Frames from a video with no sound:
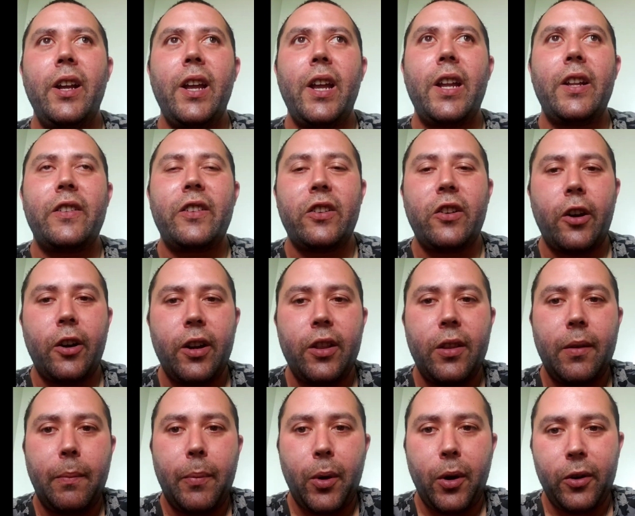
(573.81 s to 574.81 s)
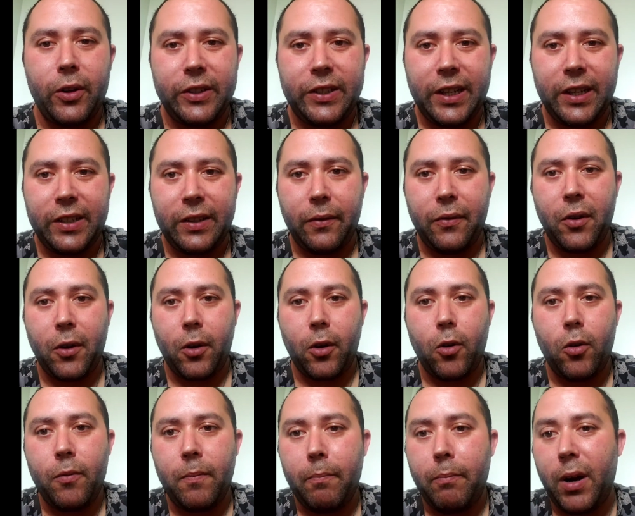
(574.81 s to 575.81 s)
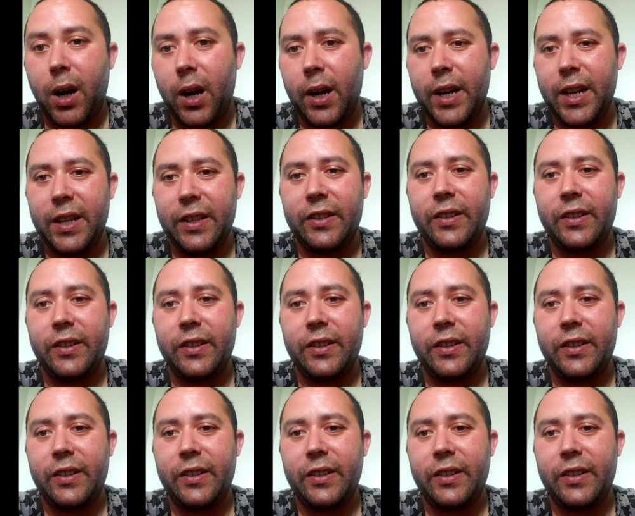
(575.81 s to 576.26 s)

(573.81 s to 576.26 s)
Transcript: it started the process of your own body